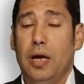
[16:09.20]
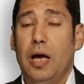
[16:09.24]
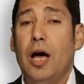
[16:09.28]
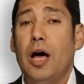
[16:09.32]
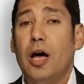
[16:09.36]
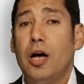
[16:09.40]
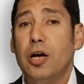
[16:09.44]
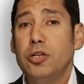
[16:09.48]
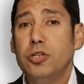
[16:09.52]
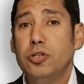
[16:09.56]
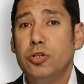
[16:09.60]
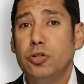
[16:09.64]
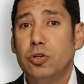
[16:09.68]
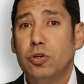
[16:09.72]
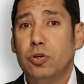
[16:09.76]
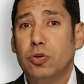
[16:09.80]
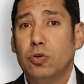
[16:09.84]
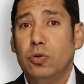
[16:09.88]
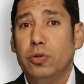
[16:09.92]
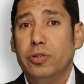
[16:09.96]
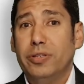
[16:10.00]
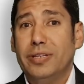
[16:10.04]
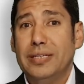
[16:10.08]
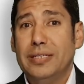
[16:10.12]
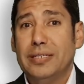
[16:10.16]
How you
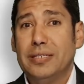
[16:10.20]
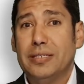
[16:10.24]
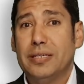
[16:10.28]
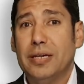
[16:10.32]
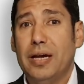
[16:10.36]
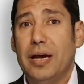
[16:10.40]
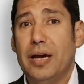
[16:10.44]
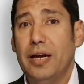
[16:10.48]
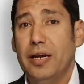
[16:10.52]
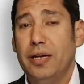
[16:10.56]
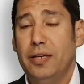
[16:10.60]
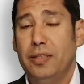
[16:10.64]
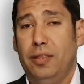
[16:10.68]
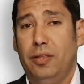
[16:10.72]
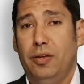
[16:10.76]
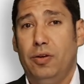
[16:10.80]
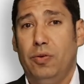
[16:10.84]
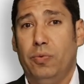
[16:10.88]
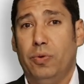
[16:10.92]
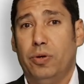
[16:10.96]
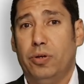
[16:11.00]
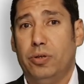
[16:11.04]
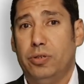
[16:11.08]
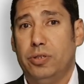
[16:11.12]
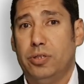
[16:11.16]
could design the
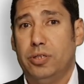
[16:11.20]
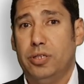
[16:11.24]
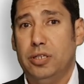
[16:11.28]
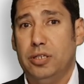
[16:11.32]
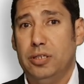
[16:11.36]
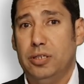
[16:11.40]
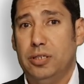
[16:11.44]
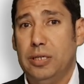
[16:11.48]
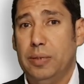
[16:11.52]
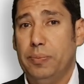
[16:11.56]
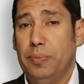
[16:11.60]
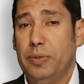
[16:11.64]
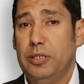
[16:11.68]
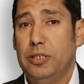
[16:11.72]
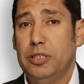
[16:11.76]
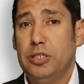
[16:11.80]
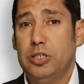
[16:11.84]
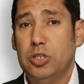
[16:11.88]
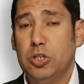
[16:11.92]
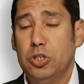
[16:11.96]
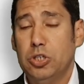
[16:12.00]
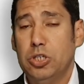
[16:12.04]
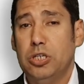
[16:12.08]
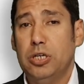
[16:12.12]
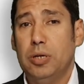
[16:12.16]
overall system in
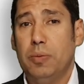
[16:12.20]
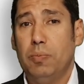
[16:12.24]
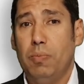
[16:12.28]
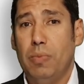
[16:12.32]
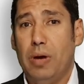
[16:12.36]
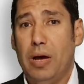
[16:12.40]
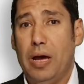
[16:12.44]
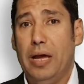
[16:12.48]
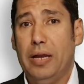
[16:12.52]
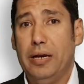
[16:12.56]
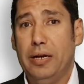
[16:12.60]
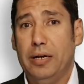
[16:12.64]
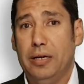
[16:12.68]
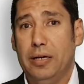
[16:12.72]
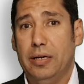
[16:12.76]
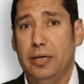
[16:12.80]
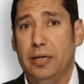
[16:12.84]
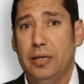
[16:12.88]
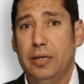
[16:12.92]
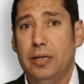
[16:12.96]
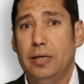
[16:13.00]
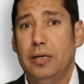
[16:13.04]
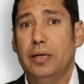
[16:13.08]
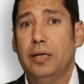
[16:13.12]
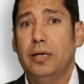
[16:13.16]
such a
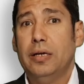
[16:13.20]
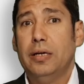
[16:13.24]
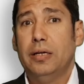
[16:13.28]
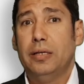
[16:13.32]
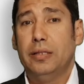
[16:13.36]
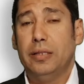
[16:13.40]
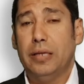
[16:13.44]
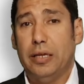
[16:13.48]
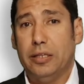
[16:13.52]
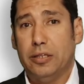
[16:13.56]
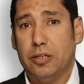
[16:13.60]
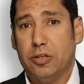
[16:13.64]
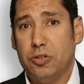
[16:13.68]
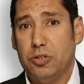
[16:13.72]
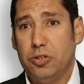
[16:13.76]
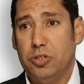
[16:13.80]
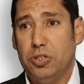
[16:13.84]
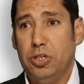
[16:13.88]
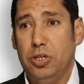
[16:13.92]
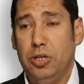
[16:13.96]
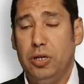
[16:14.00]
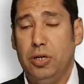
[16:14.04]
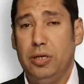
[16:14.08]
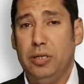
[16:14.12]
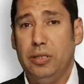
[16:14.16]
manner that,
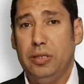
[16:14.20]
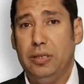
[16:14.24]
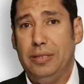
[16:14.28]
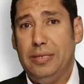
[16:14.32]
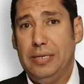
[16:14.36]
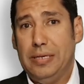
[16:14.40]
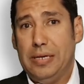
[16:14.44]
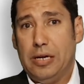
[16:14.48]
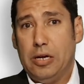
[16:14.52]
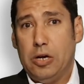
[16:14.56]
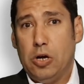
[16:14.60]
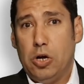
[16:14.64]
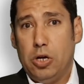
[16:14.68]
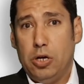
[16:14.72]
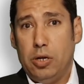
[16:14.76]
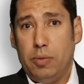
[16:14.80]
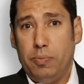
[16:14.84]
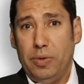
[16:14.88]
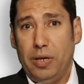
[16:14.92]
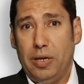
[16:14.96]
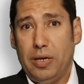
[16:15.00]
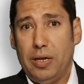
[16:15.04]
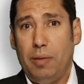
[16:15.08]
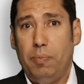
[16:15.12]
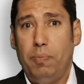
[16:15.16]
considering the
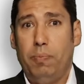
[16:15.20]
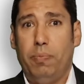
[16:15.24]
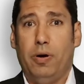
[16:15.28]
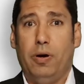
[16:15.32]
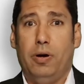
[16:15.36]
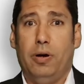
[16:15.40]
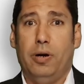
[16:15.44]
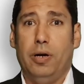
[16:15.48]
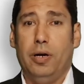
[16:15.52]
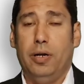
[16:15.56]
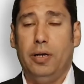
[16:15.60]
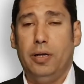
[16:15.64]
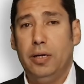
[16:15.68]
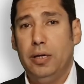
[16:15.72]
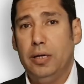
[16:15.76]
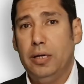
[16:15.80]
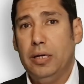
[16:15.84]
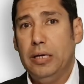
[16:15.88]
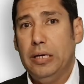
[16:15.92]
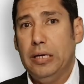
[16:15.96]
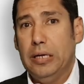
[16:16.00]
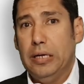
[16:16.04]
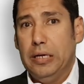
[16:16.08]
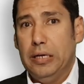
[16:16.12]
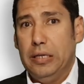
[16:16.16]
economical part,
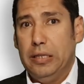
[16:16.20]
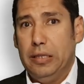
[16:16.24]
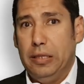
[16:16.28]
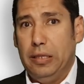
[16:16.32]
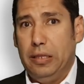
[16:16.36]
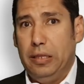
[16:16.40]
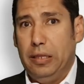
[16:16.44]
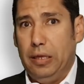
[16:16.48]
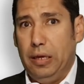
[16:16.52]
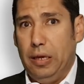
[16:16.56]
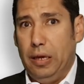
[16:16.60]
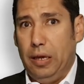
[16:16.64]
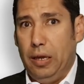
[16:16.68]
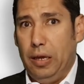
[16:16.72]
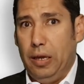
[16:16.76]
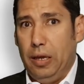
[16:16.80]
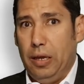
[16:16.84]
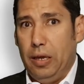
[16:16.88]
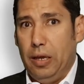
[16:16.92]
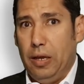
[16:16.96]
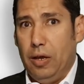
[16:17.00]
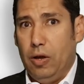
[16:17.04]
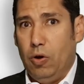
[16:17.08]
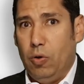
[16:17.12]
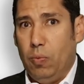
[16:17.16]
the
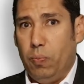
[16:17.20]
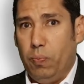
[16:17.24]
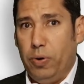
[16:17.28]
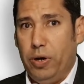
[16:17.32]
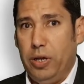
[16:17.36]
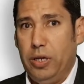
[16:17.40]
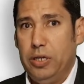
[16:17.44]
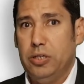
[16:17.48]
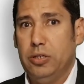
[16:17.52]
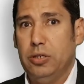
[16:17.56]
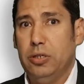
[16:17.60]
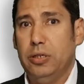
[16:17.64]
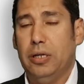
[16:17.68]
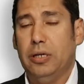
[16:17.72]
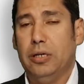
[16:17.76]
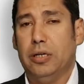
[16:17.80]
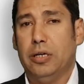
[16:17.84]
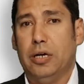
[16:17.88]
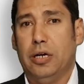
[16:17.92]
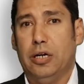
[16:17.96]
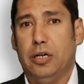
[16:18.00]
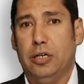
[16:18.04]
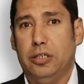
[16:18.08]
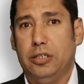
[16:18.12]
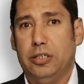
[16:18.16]
operational
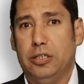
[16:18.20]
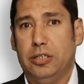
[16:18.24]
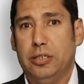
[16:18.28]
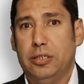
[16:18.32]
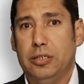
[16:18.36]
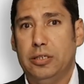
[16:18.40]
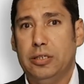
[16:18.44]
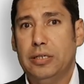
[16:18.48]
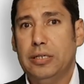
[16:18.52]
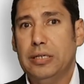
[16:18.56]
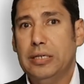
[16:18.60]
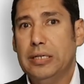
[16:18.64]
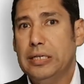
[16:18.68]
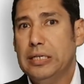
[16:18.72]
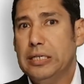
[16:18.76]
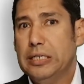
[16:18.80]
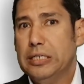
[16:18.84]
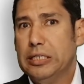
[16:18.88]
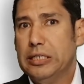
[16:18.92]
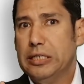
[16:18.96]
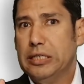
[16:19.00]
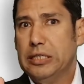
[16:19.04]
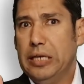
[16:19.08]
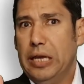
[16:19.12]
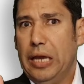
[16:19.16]
costs,
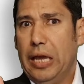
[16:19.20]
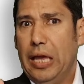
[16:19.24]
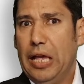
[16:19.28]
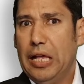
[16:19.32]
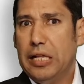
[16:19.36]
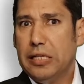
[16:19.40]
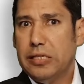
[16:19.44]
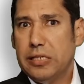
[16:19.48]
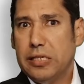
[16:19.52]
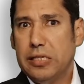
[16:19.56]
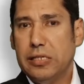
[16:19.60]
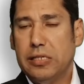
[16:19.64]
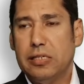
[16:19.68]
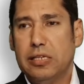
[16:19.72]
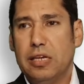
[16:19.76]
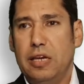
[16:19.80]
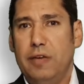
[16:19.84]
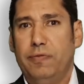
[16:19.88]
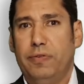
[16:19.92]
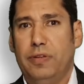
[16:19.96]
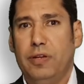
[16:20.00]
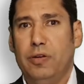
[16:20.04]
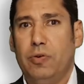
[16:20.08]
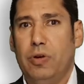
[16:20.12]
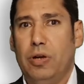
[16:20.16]
the health and
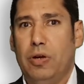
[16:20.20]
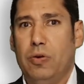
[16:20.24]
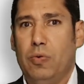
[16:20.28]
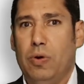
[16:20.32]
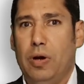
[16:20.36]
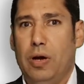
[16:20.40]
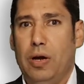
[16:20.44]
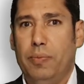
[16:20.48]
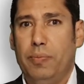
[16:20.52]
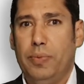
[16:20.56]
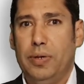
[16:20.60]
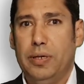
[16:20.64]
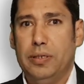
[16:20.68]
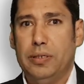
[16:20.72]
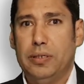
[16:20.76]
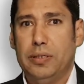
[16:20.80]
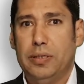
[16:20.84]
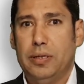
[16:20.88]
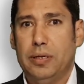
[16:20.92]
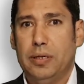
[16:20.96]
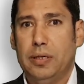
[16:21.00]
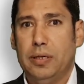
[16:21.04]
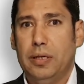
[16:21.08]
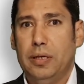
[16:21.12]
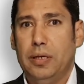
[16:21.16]
safety
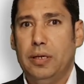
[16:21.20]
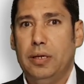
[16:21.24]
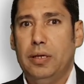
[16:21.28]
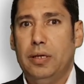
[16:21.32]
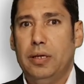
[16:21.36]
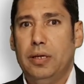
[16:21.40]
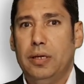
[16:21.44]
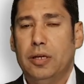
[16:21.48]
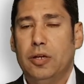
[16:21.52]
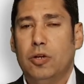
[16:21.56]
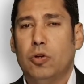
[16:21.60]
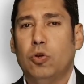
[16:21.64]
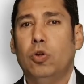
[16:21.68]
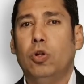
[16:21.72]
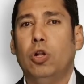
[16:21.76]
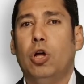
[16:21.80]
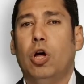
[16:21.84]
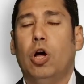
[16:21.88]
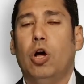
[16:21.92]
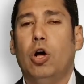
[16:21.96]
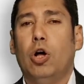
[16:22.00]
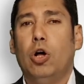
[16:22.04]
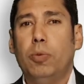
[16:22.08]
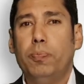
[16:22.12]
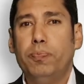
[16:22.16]
requirements, could
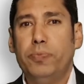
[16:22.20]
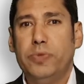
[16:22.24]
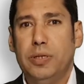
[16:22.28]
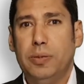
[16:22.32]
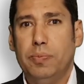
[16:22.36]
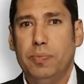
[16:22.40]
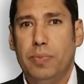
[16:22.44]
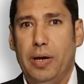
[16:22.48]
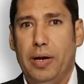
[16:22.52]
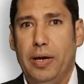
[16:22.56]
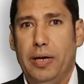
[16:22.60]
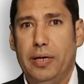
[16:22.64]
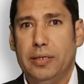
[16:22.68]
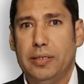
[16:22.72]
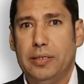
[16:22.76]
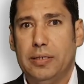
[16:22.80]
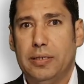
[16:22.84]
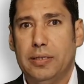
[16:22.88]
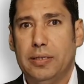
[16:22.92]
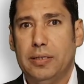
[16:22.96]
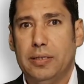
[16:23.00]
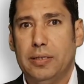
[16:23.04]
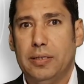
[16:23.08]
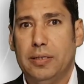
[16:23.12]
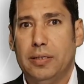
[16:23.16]

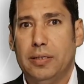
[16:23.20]
optimize